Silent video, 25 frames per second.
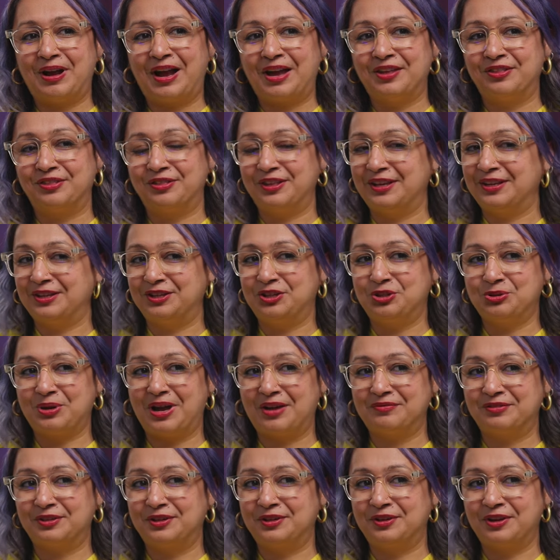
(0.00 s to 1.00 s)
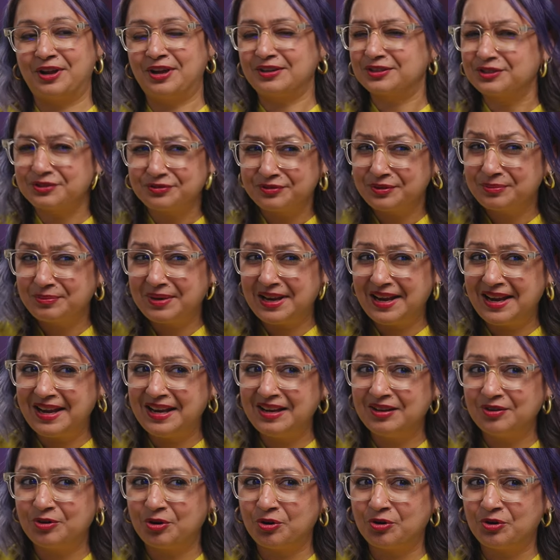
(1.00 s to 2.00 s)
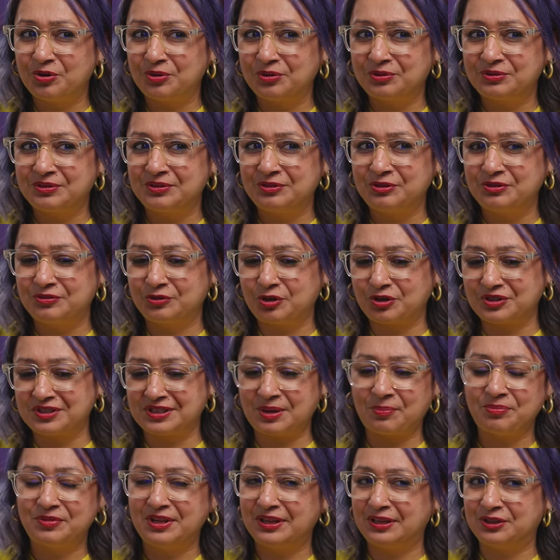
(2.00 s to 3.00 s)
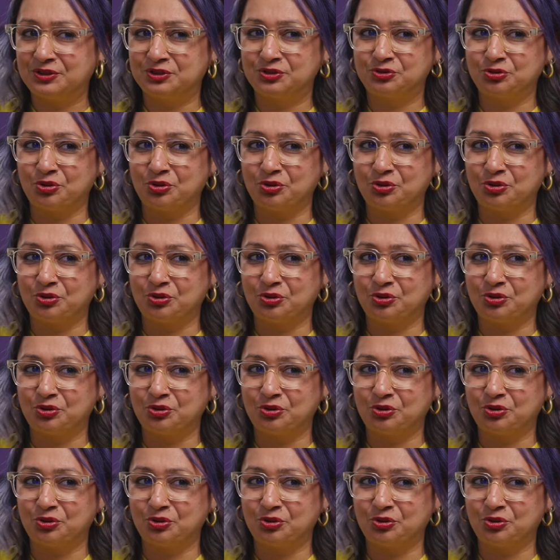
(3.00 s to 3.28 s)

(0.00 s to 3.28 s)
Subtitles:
I think you have a nut for me, or you've got something in